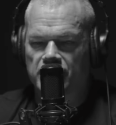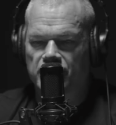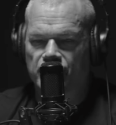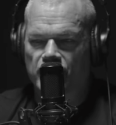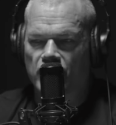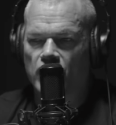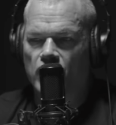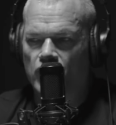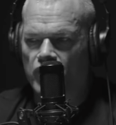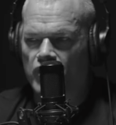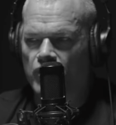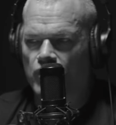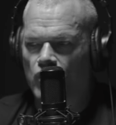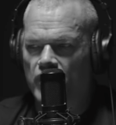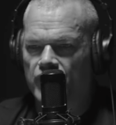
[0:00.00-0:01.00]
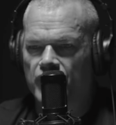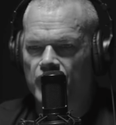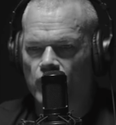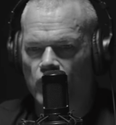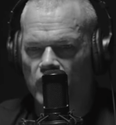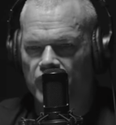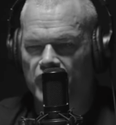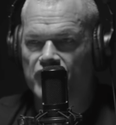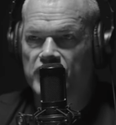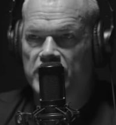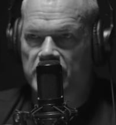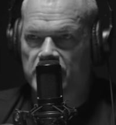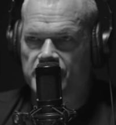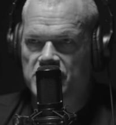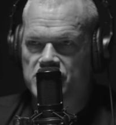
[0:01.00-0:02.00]
of, oh, what the
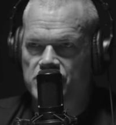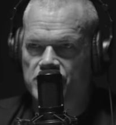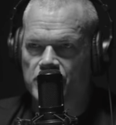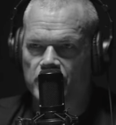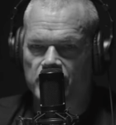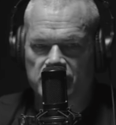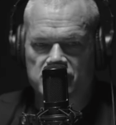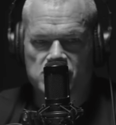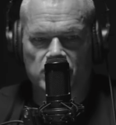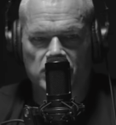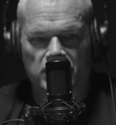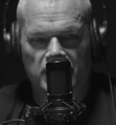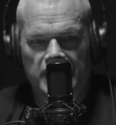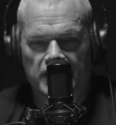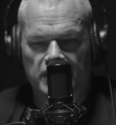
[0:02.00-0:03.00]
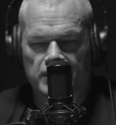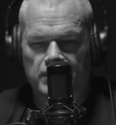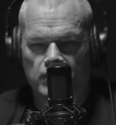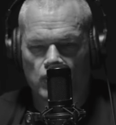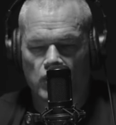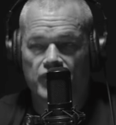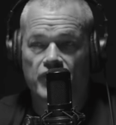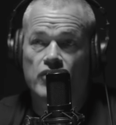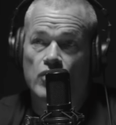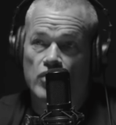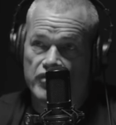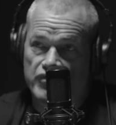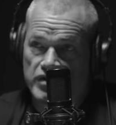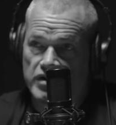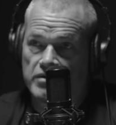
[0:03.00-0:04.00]
Vietnamese are doing, it's sort of like what the
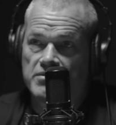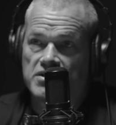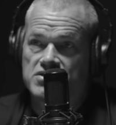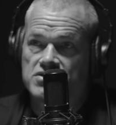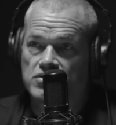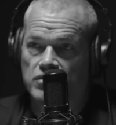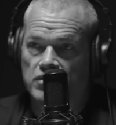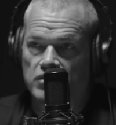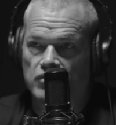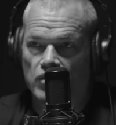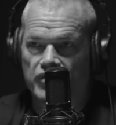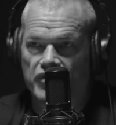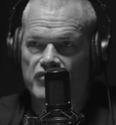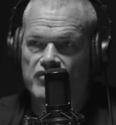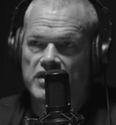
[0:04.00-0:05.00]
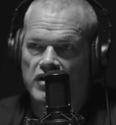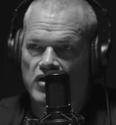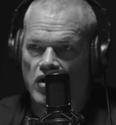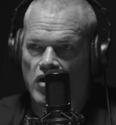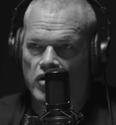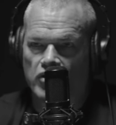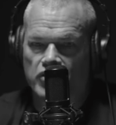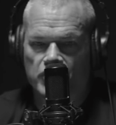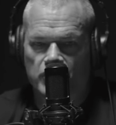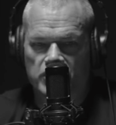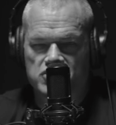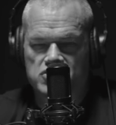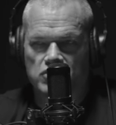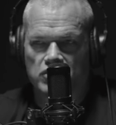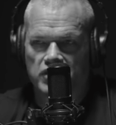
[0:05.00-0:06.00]
North Vietnamese doing, what the Viet Cong are doing.
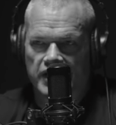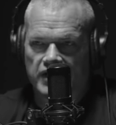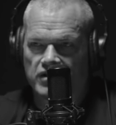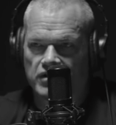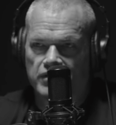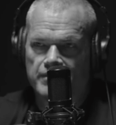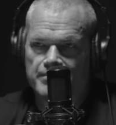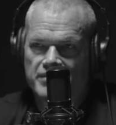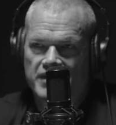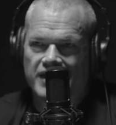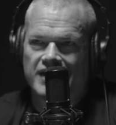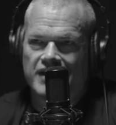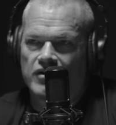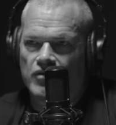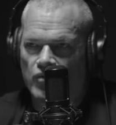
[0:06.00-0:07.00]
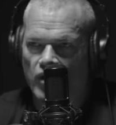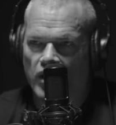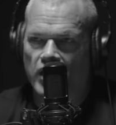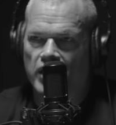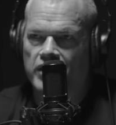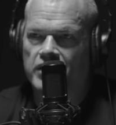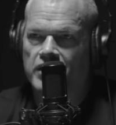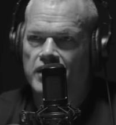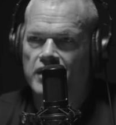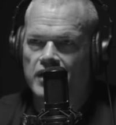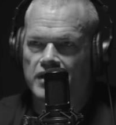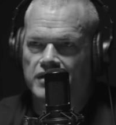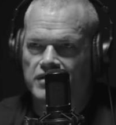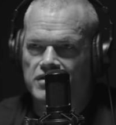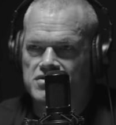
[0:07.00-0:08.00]
It's sort of like a hit and run.
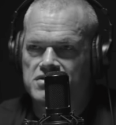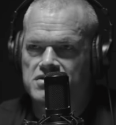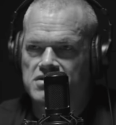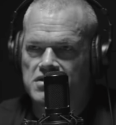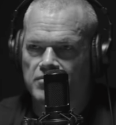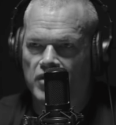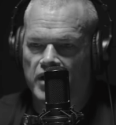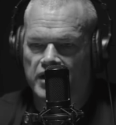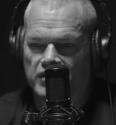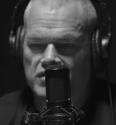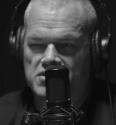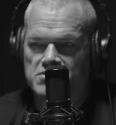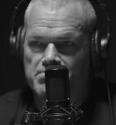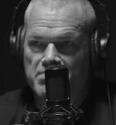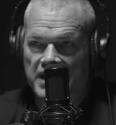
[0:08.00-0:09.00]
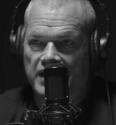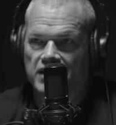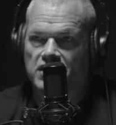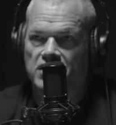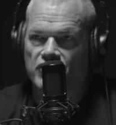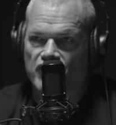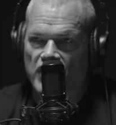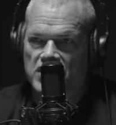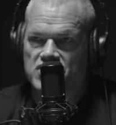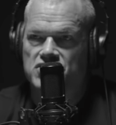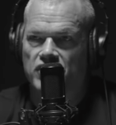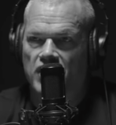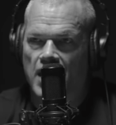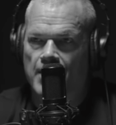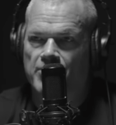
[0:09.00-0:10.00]
It doesn't seem like these big
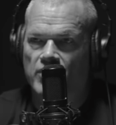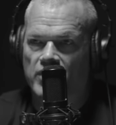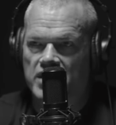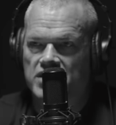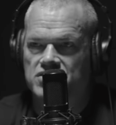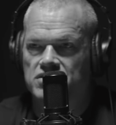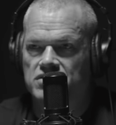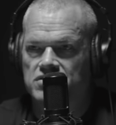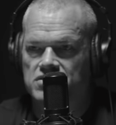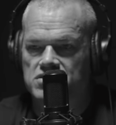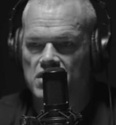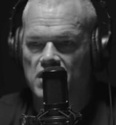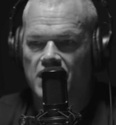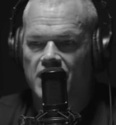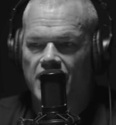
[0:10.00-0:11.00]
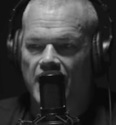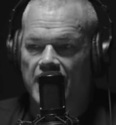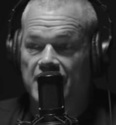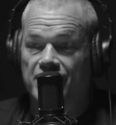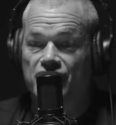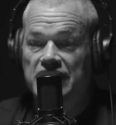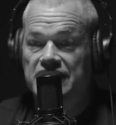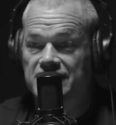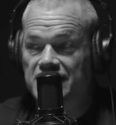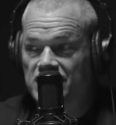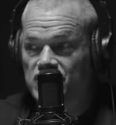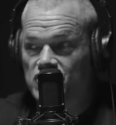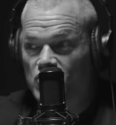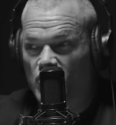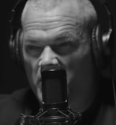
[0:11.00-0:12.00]
conventional operations. And if they
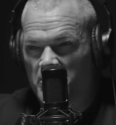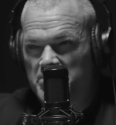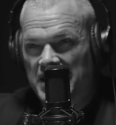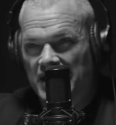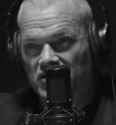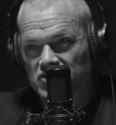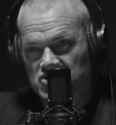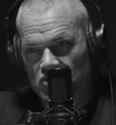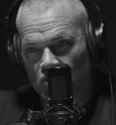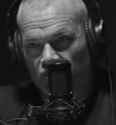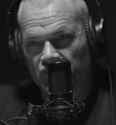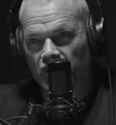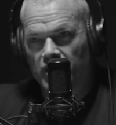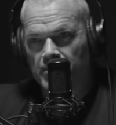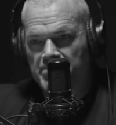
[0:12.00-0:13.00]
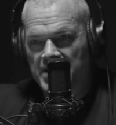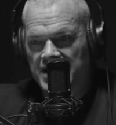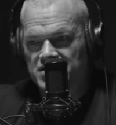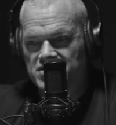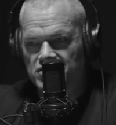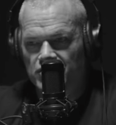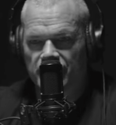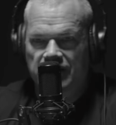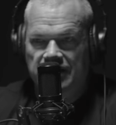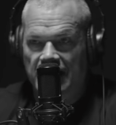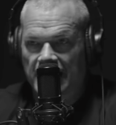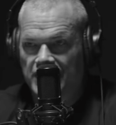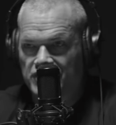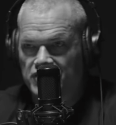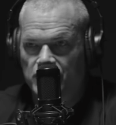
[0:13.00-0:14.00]
did do a big assault on a base, you know, they'd
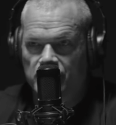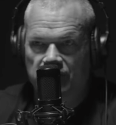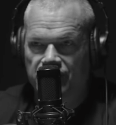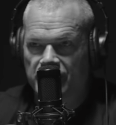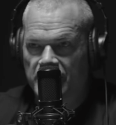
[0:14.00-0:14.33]
kind of do it.